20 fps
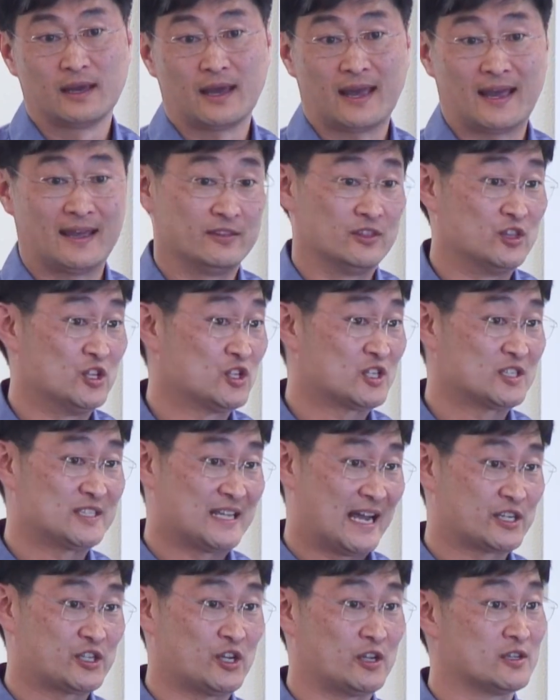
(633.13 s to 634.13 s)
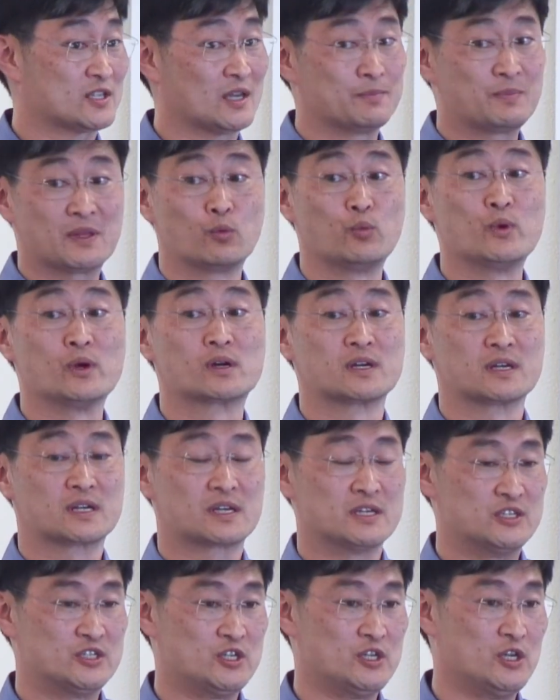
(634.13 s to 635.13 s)
And this is actually something we are going to
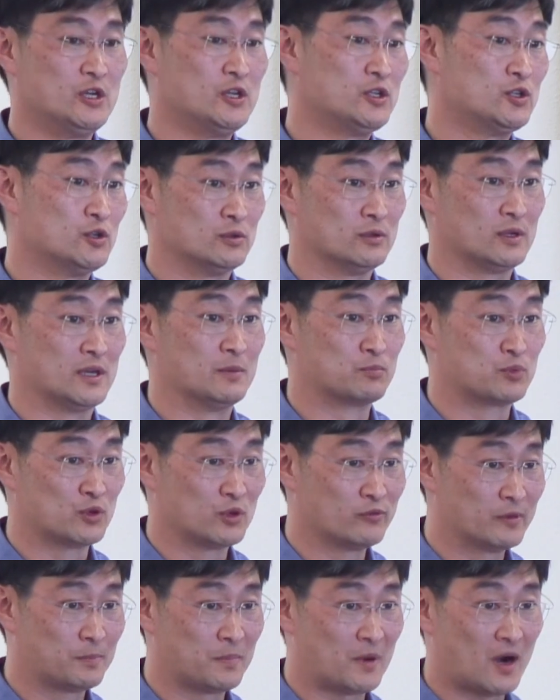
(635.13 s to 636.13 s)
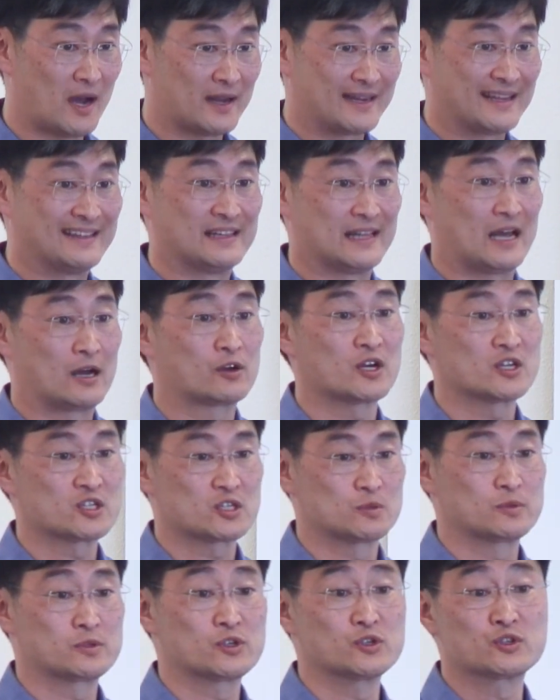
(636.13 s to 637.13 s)
continue to improve upon and allow
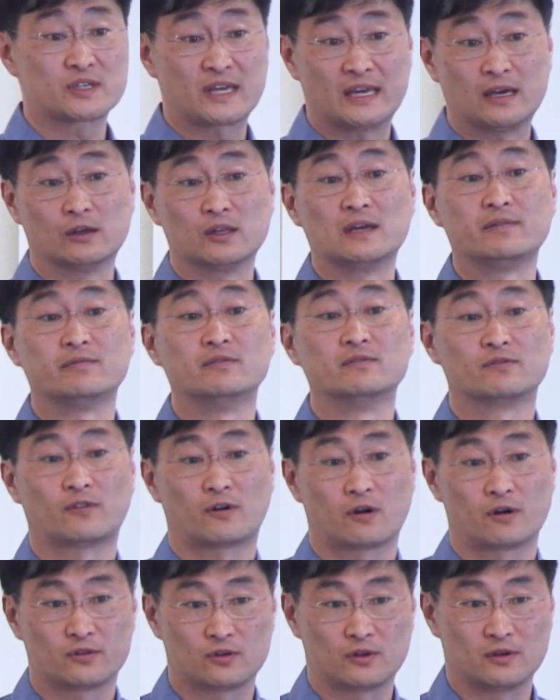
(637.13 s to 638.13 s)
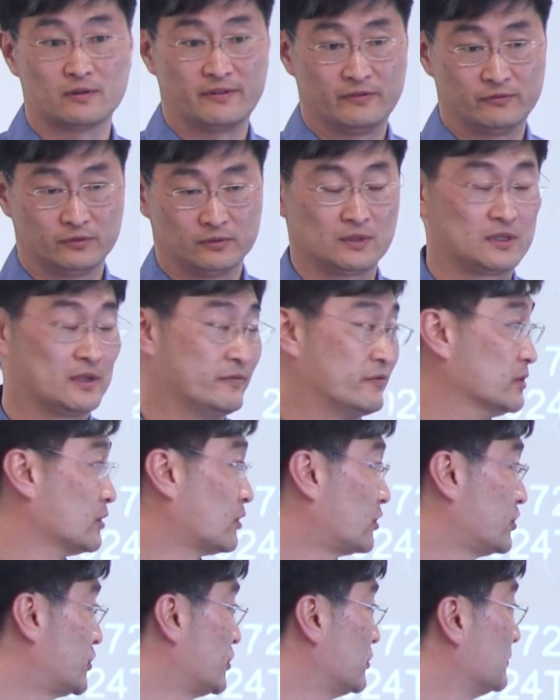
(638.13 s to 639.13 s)
customers to scale even farther and even
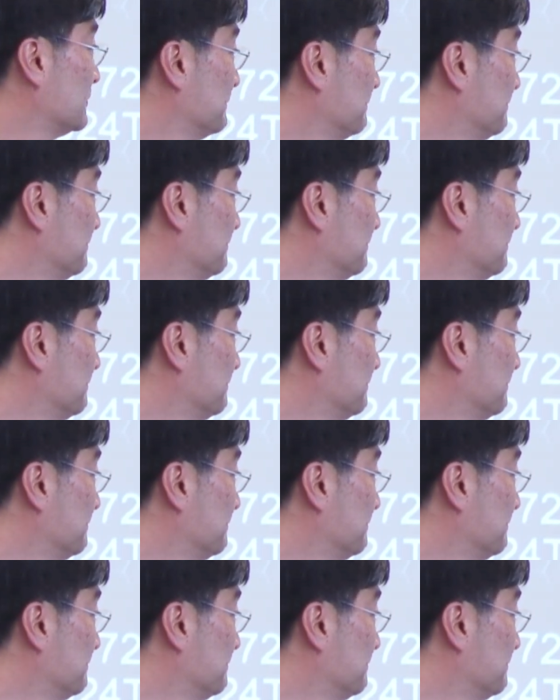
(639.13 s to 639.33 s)
larger.